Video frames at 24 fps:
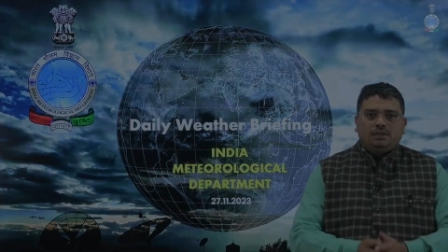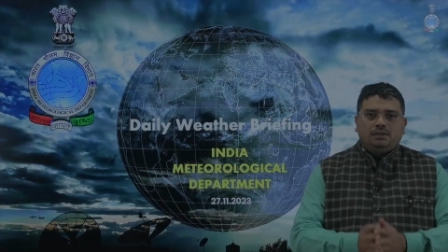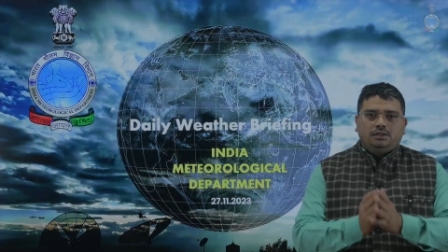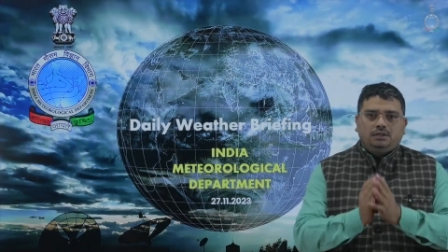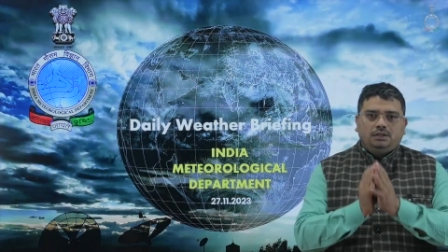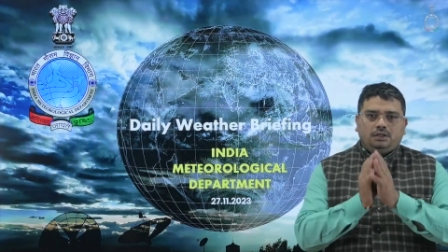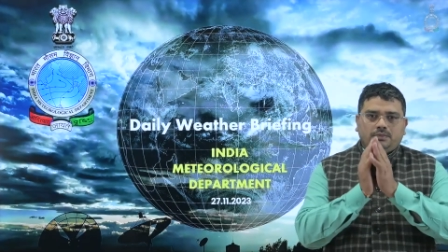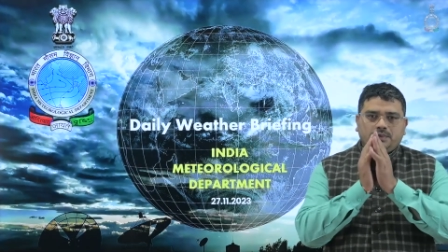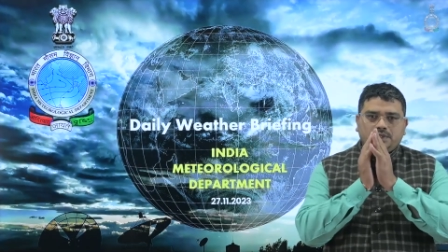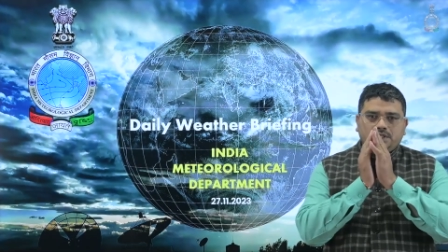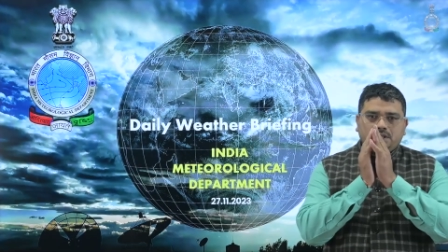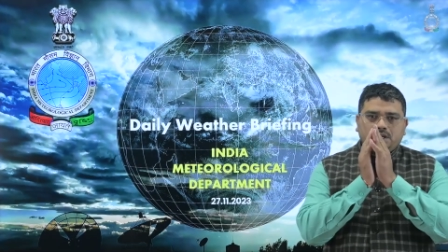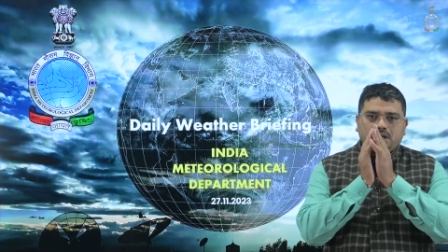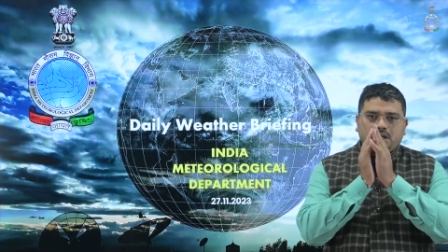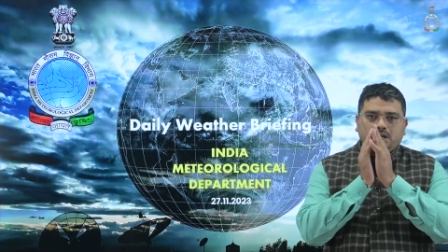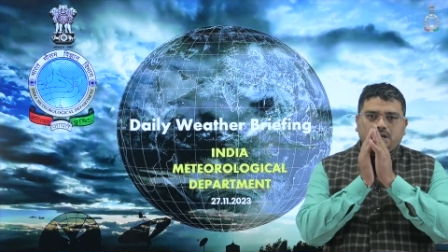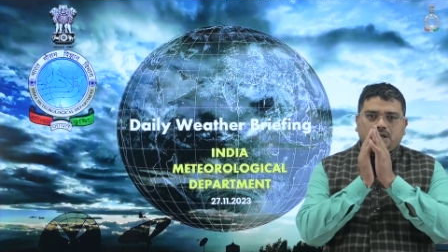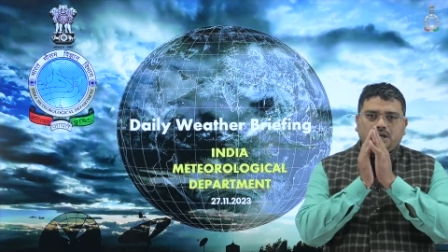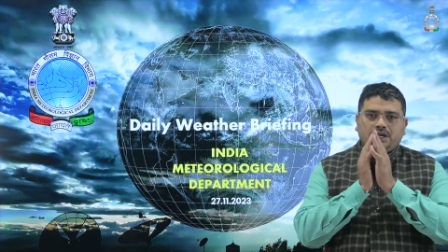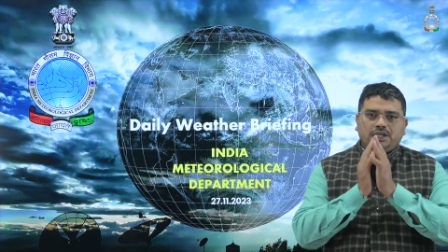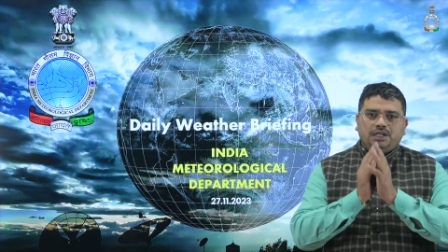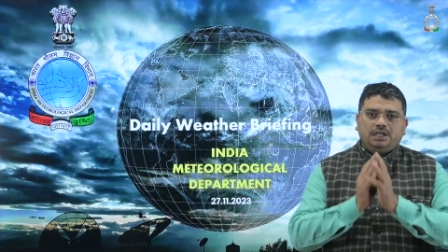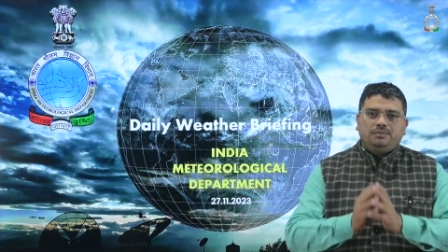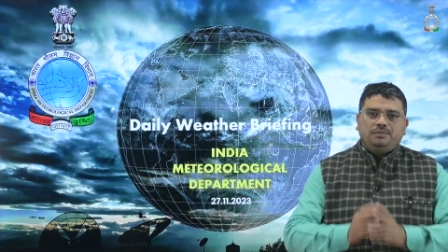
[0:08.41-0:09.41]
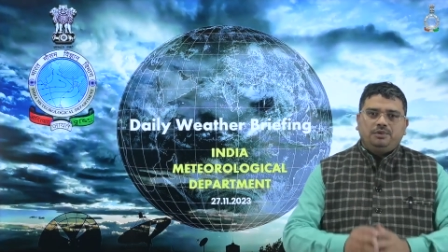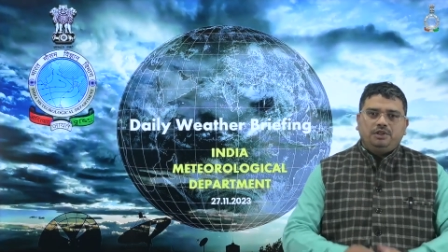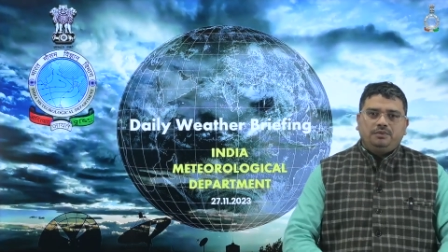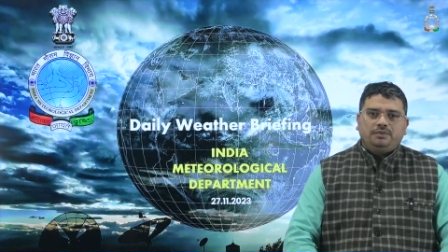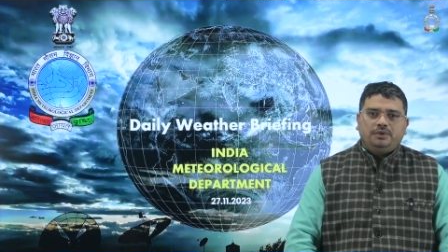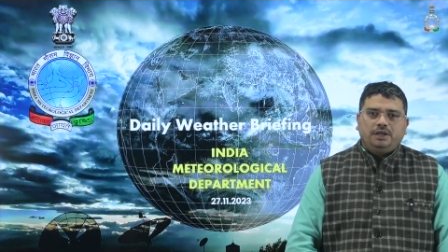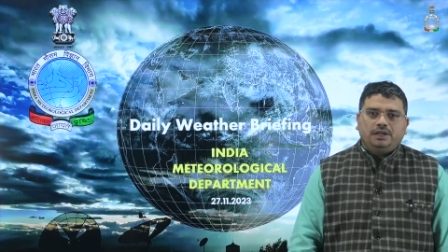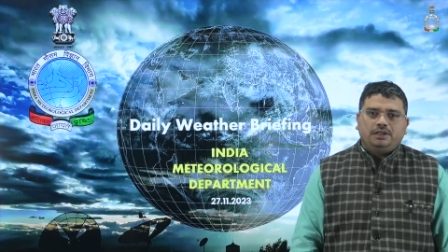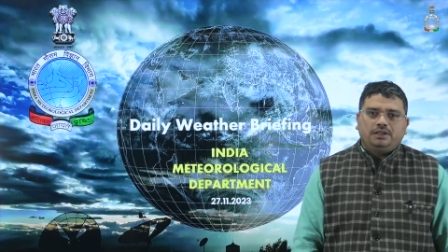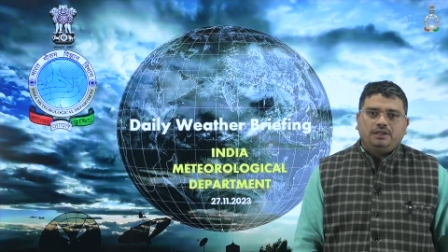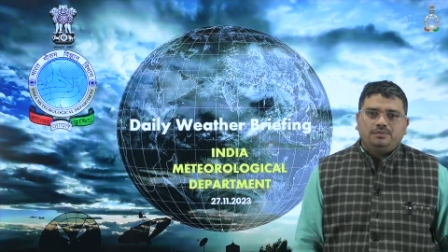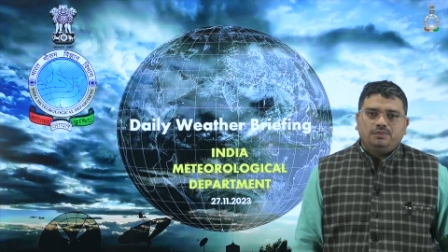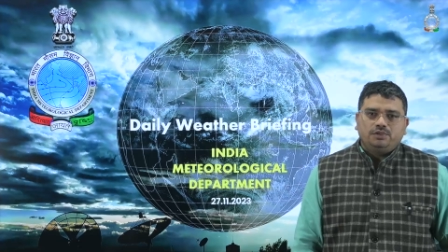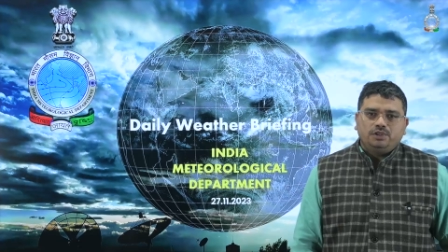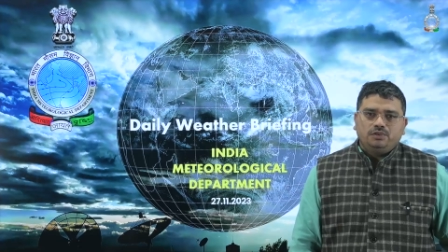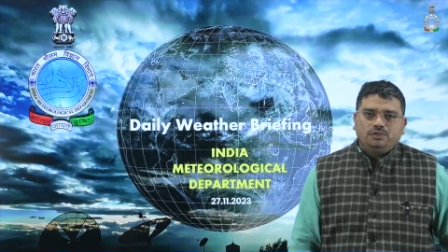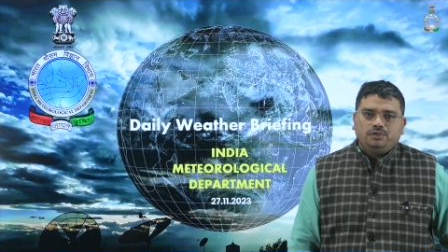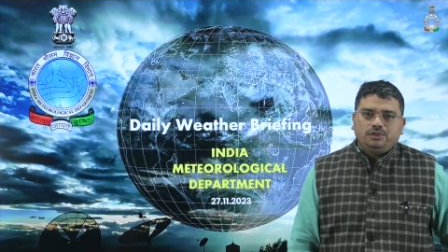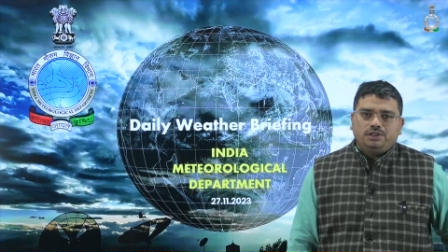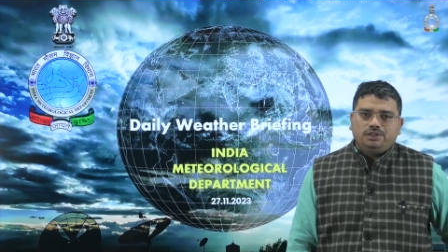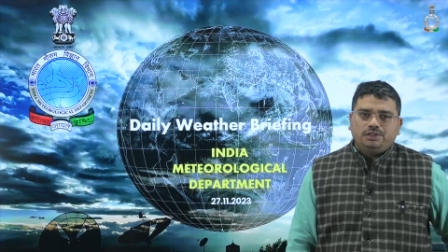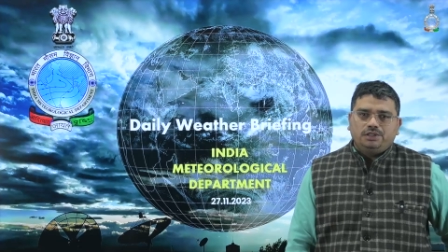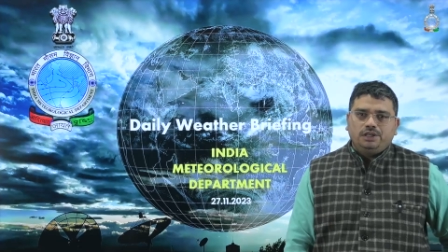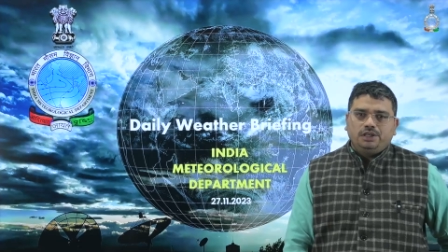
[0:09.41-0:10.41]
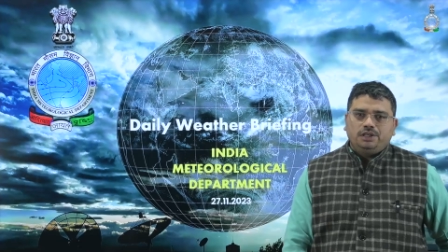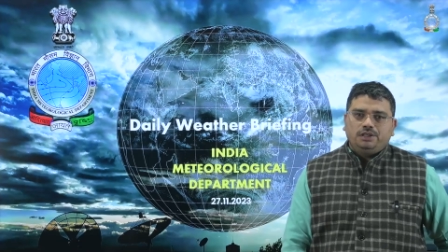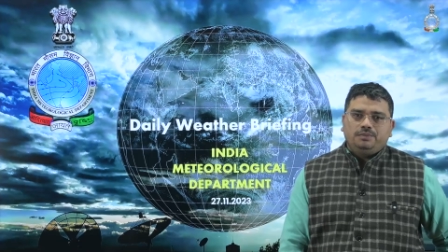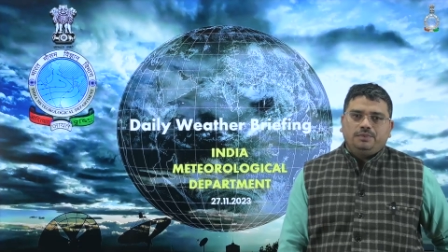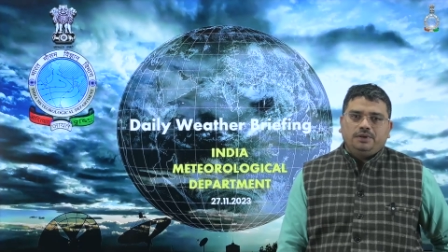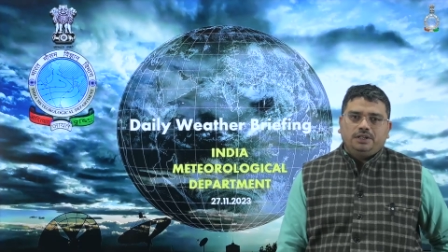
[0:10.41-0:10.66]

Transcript: Namaskar, IMD welcomes you in its daily